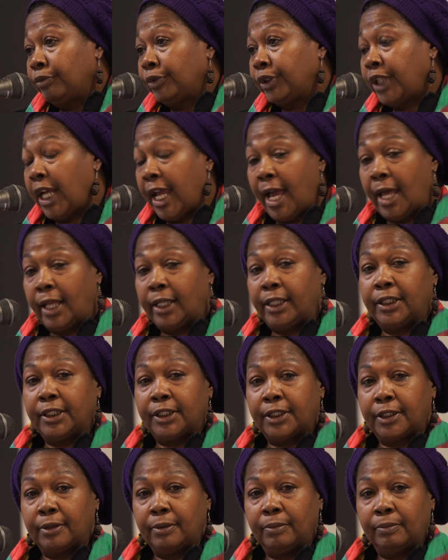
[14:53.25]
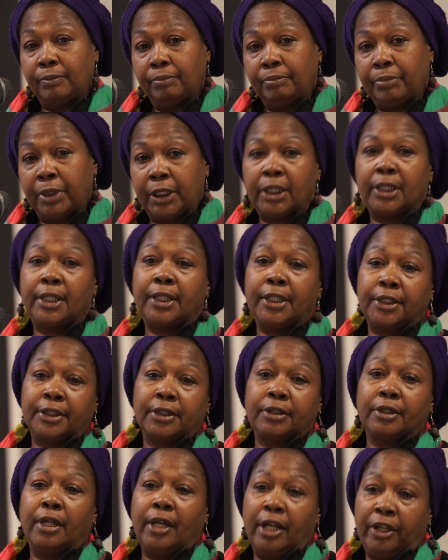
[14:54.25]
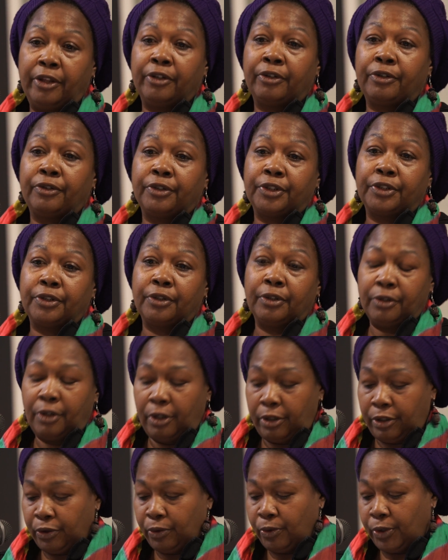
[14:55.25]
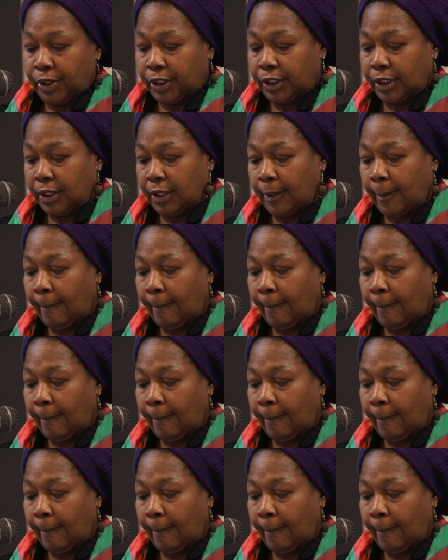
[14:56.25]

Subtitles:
talents because others are doing it?